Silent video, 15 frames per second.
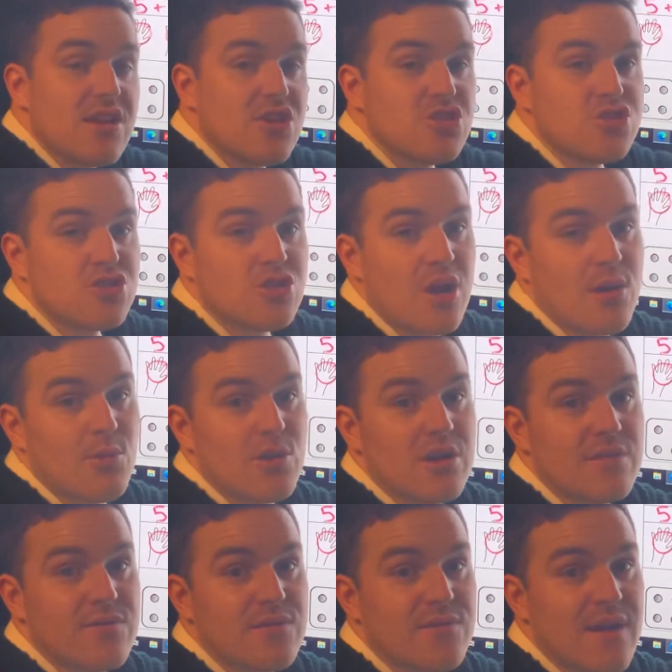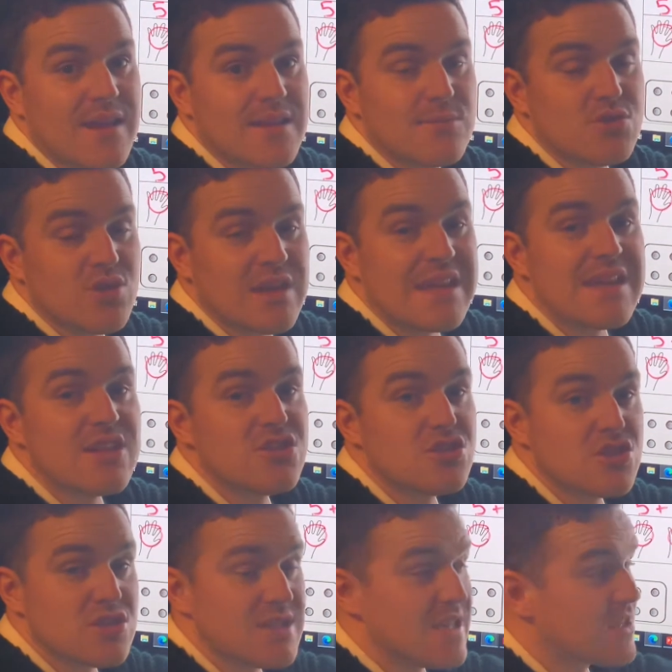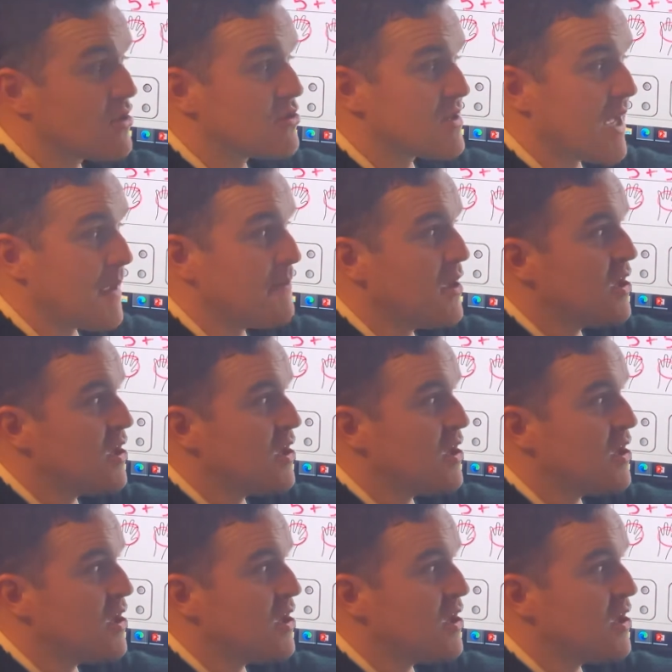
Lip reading: Do not worry if you find them tricky. Just take your time.